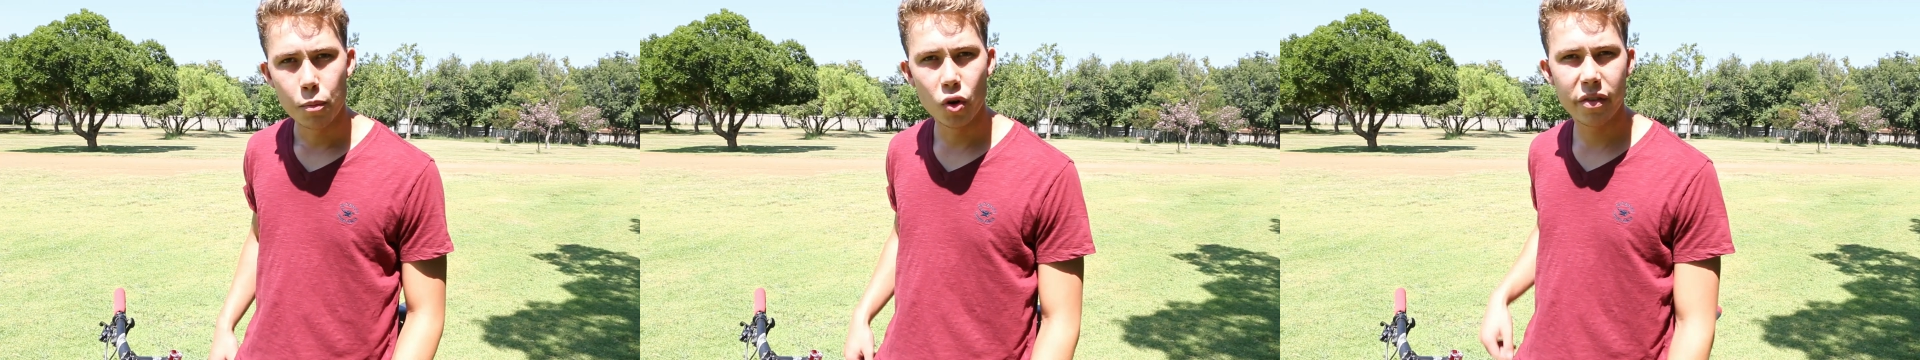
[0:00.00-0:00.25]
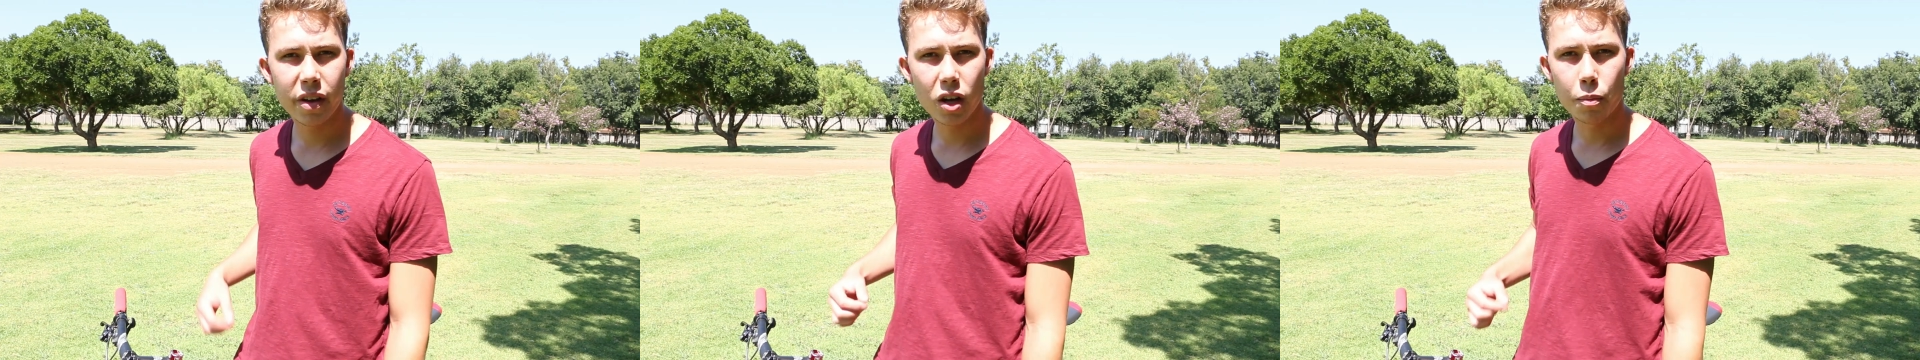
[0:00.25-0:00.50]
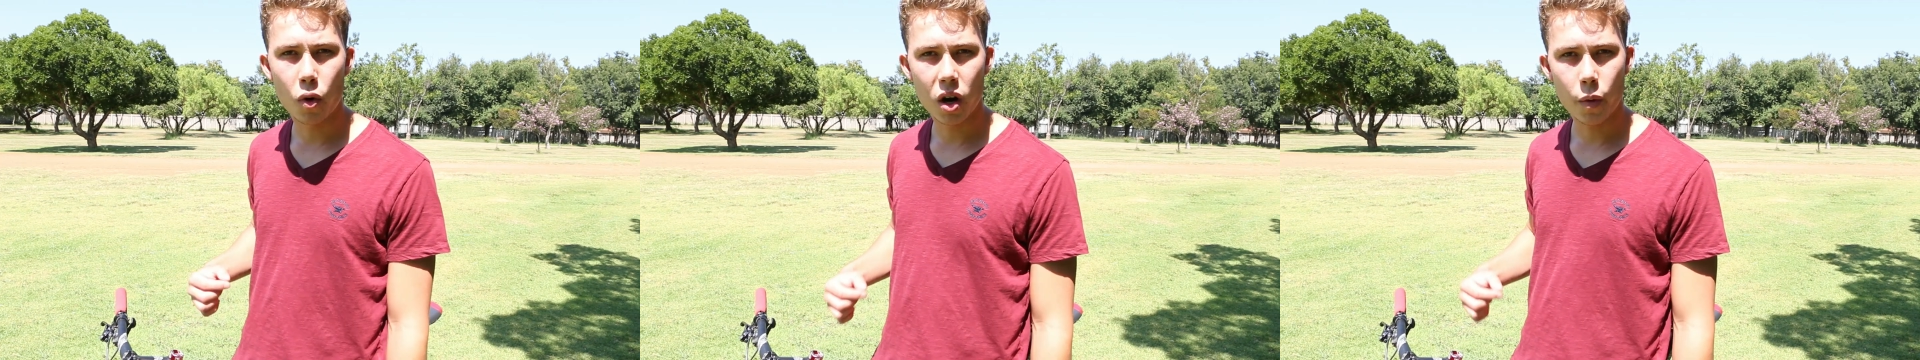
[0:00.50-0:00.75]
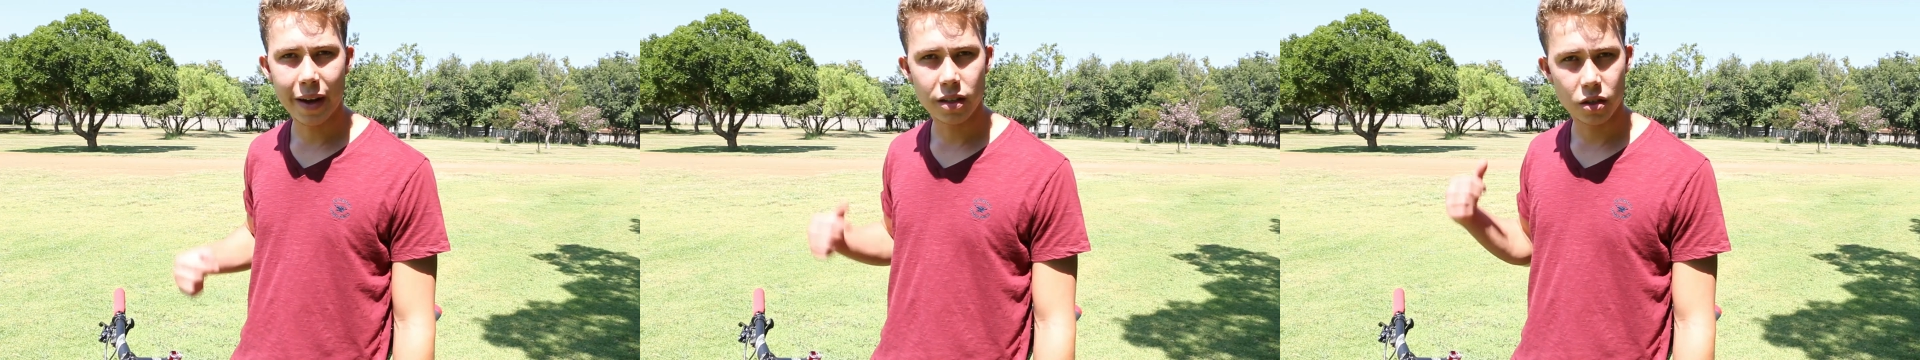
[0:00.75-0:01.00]
moving your
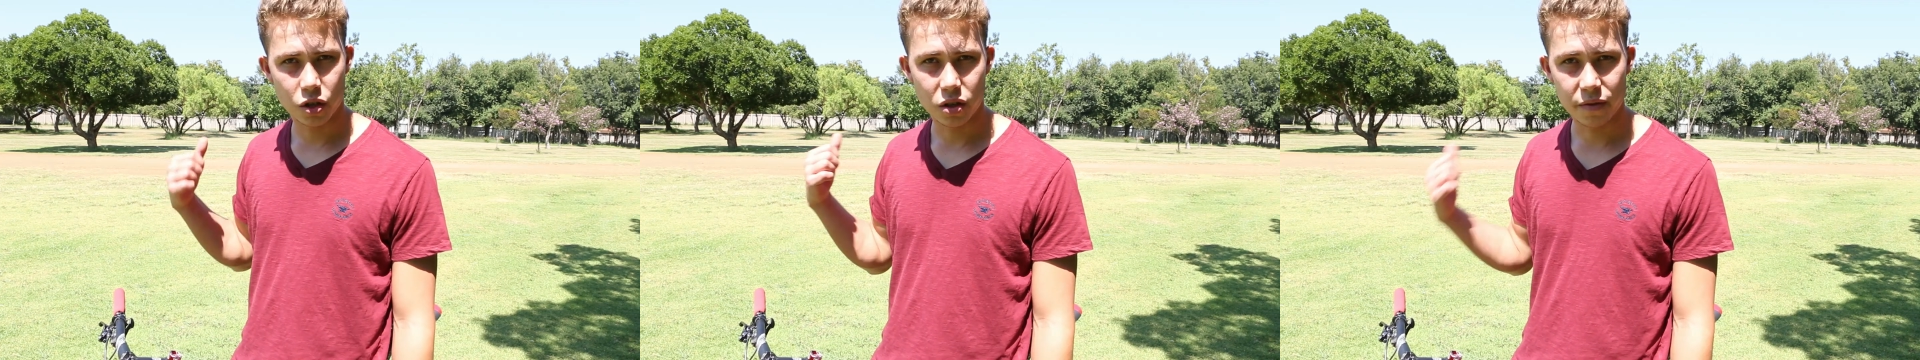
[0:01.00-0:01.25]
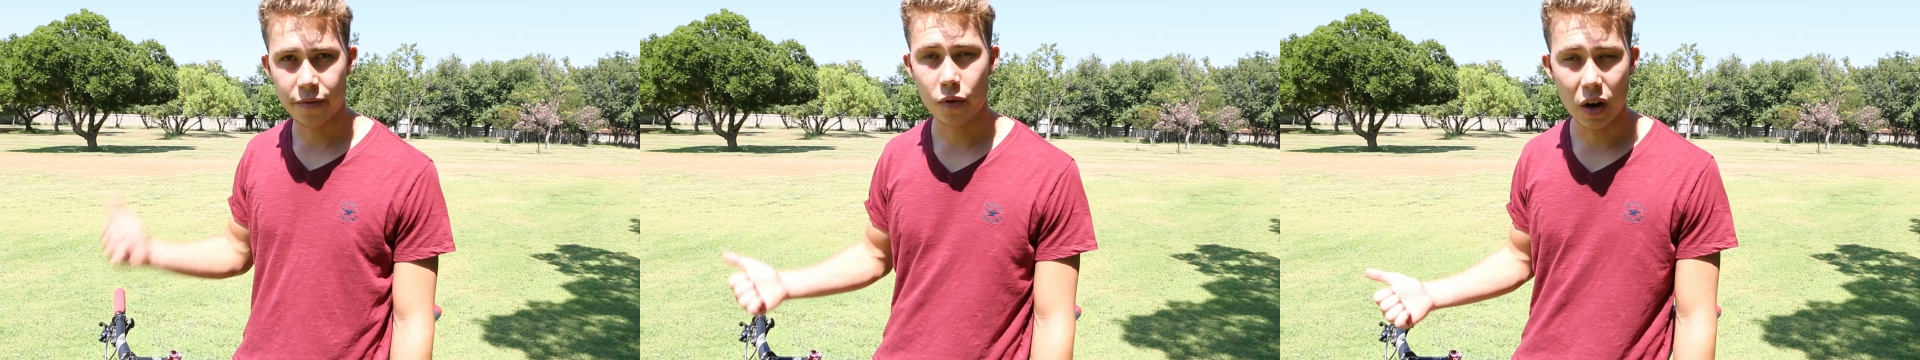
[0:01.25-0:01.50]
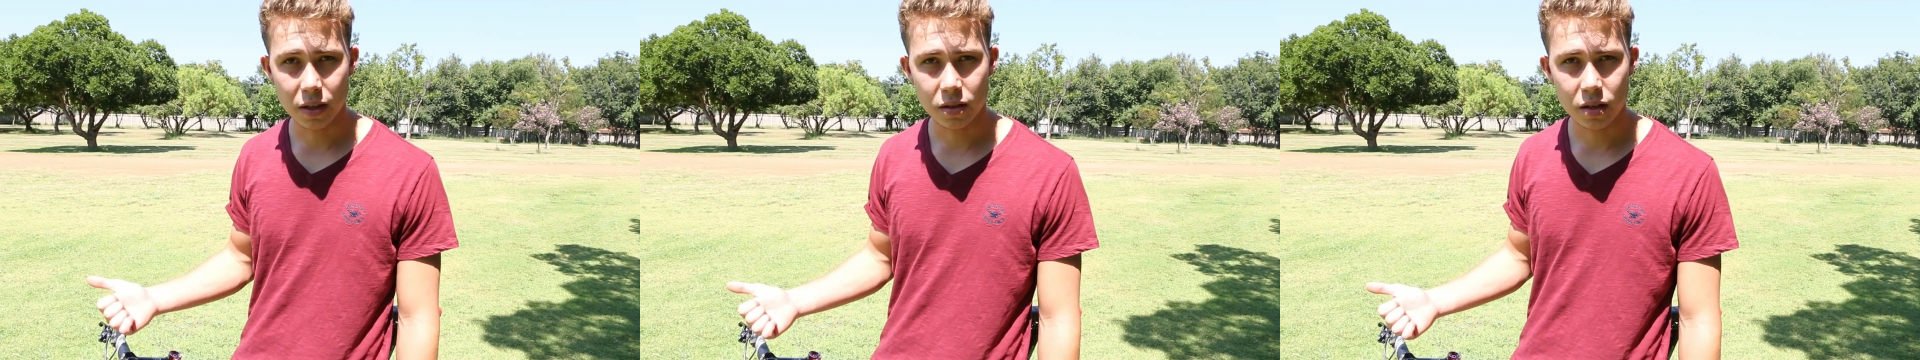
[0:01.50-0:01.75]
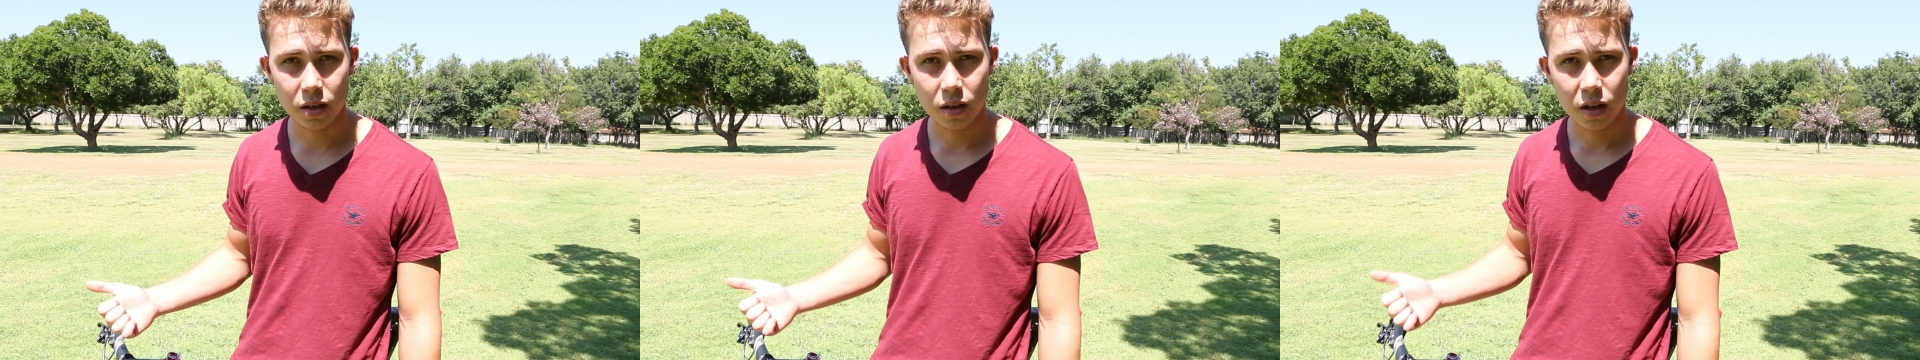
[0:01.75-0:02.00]
body weight to the
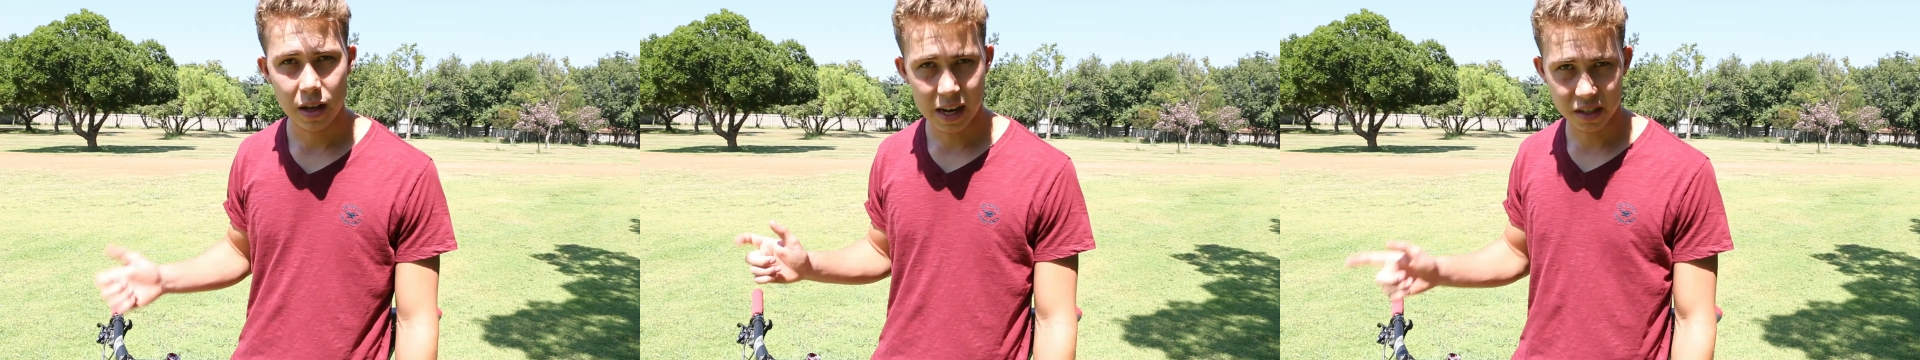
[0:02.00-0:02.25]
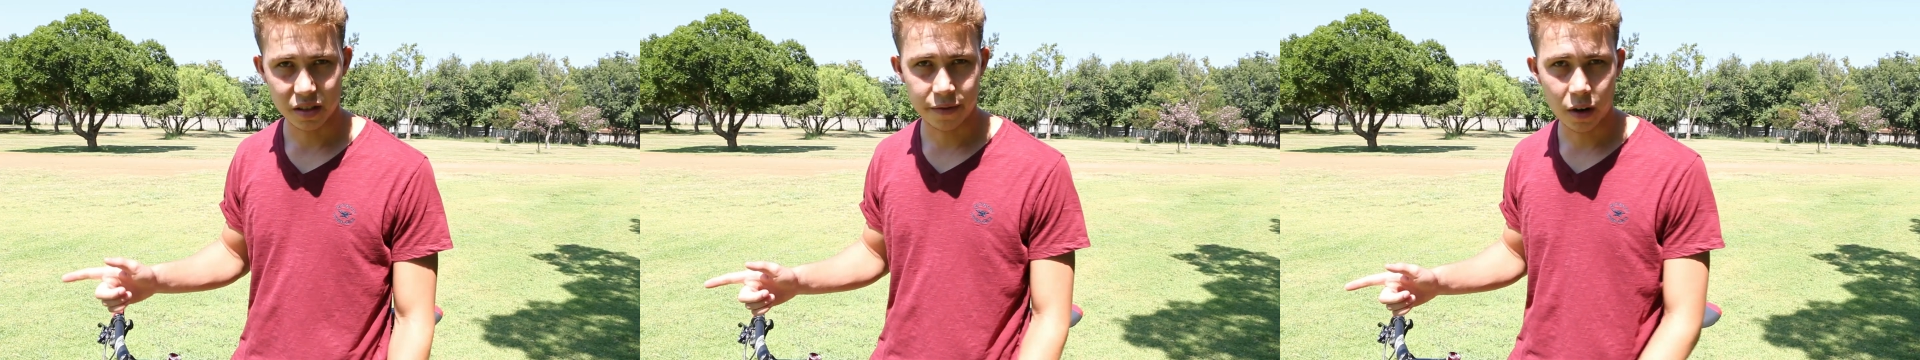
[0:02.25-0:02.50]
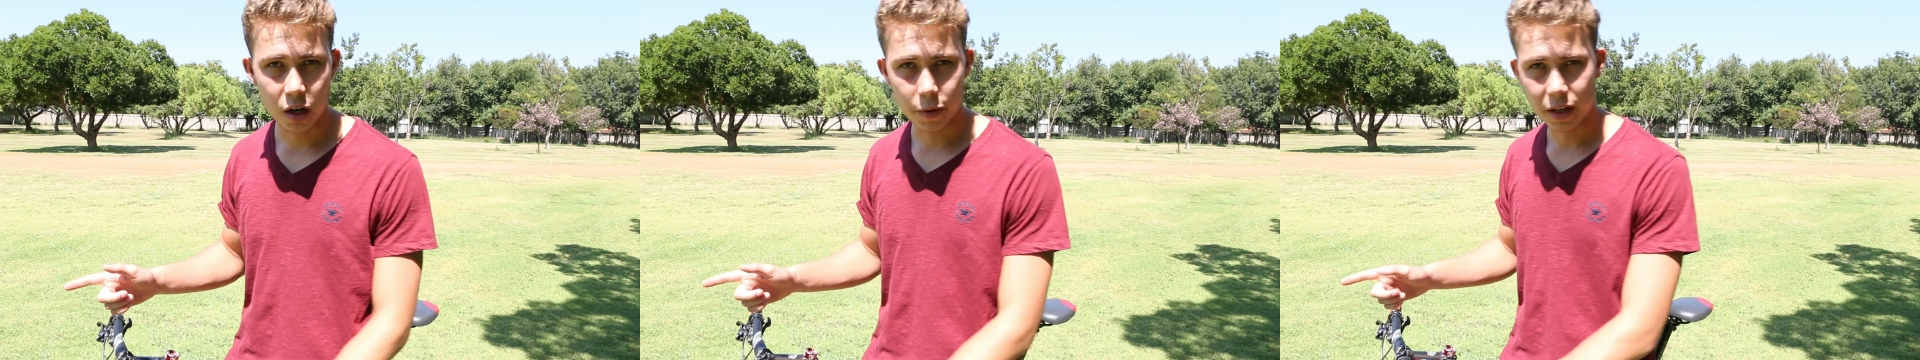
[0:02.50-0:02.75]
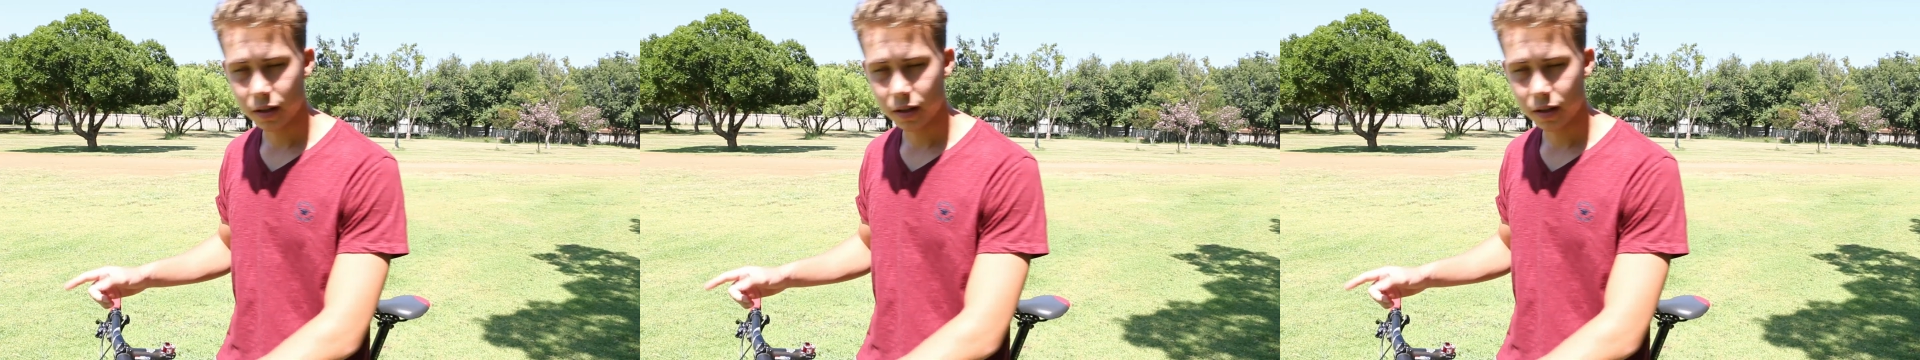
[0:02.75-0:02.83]
front, as the following